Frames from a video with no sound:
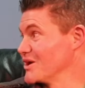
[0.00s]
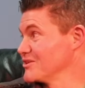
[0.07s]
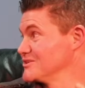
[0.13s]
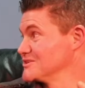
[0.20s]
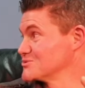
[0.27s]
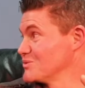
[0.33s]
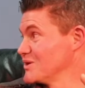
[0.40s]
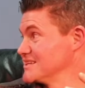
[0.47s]

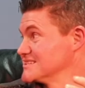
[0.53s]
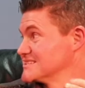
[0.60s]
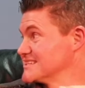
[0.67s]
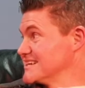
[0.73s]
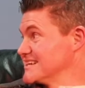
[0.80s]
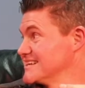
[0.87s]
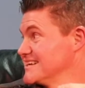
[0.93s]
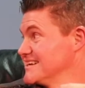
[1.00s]
those ones
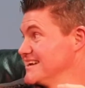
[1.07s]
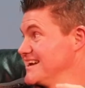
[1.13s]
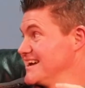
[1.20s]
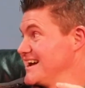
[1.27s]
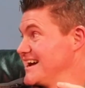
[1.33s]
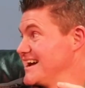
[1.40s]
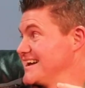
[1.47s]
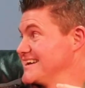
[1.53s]
that
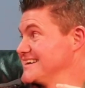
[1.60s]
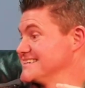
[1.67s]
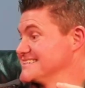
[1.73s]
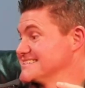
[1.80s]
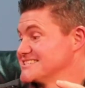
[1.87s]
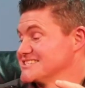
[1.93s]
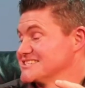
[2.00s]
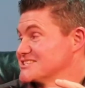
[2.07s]

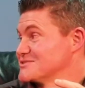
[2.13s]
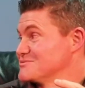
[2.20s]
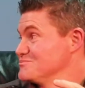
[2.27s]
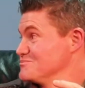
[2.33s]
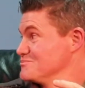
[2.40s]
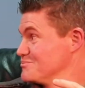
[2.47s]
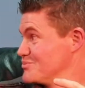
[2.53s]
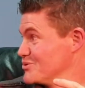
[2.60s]
is just
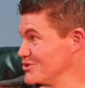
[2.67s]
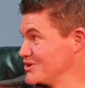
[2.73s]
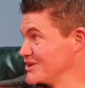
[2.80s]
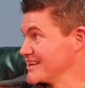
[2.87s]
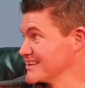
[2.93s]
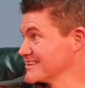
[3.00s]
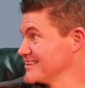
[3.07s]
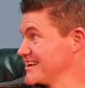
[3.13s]

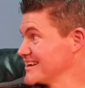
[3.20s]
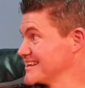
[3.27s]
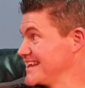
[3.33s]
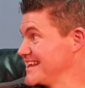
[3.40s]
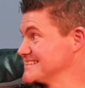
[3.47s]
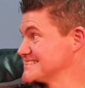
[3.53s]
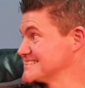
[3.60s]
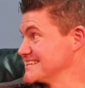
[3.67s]
burning like
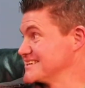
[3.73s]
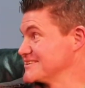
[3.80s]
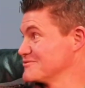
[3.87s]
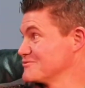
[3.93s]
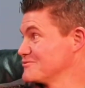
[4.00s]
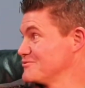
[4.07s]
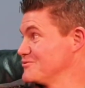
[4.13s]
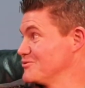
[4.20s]
Nancy
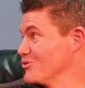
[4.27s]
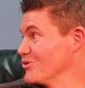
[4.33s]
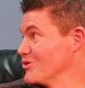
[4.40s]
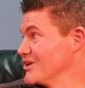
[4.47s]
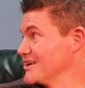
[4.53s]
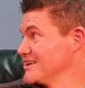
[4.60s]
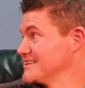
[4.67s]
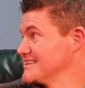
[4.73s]

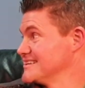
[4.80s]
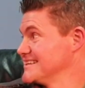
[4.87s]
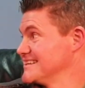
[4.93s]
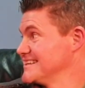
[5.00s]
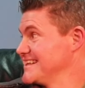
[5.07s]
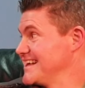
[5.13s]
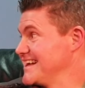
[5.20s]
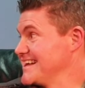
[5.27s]
for
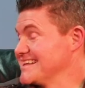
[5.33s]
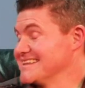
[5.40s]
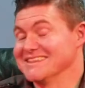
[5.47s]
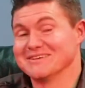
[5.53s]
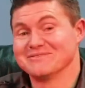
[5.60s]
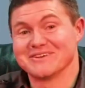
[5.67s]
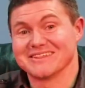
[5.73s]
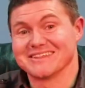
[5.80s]

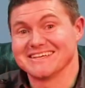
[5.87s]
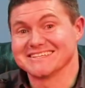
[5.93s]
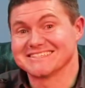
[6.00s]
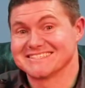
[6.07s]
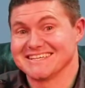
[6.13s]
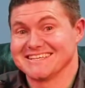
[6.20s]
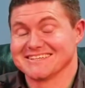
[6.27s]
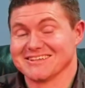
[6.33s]
living the
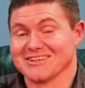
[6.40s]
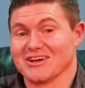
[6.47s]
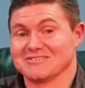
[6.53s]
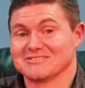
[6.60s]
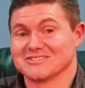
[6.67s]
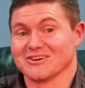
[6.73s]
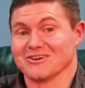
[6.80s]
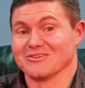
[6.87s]
ascended
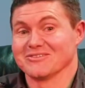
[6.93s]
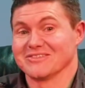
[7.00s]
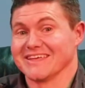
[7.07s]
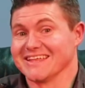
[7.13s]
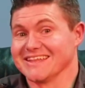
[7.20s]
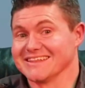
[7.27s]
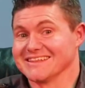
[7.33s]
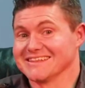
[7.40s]
lifestyle,
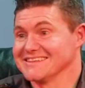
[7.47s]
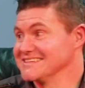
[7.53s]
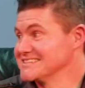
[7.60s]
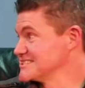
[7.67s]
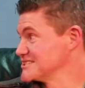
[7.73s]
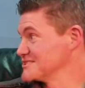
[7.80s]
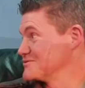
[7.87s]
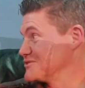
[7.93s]
then this
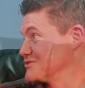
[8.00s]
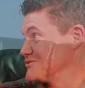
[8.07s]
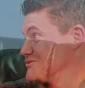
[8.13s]
is for you.